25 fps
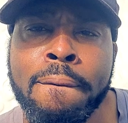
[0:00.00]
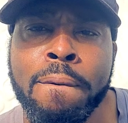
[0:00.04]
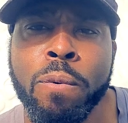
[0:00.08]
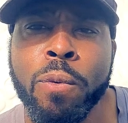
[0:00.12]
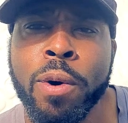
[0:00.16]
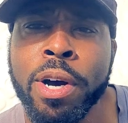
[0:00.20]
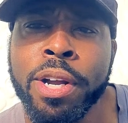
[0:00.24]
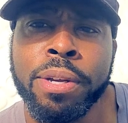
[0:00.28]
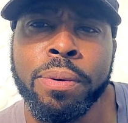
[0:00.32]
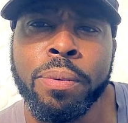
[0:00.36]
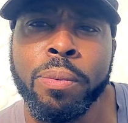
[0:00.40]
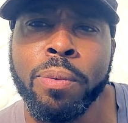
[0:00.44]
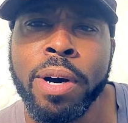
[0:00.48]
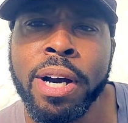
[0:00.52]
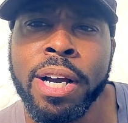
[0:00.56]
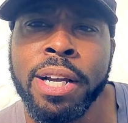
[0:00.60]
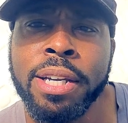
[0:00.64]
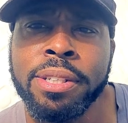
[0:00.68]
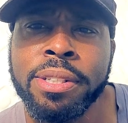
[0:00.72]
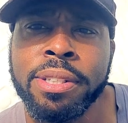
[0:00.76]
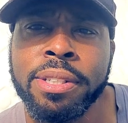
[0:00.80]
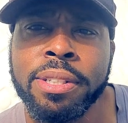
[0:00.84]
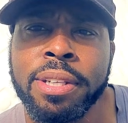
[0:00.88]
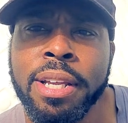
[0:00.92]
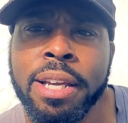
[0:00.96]
Why
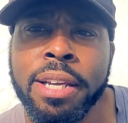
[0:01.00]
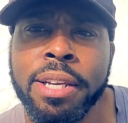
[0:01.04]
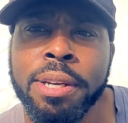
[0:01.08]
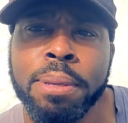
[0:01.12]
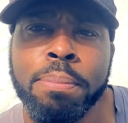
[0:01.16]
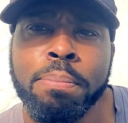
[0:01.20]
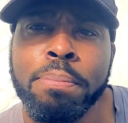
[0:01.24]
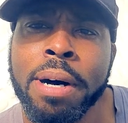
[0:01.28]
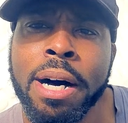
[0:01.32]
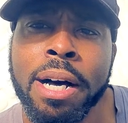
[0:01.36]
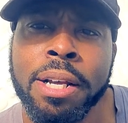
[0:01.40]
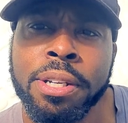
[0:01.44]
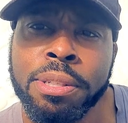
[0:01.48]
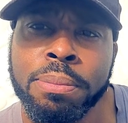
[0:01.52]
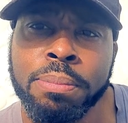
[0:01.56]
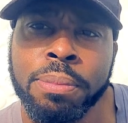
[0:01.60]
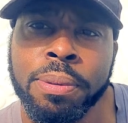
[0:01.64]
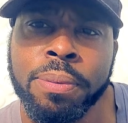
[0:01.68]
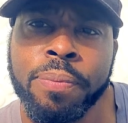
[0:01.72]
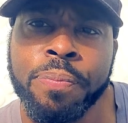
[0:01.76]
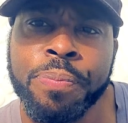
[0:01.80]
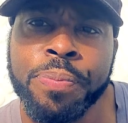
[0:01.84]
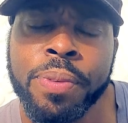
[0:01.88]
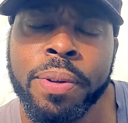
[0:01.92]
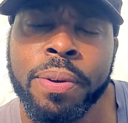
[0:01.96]
is it
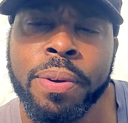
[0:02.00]
impossible?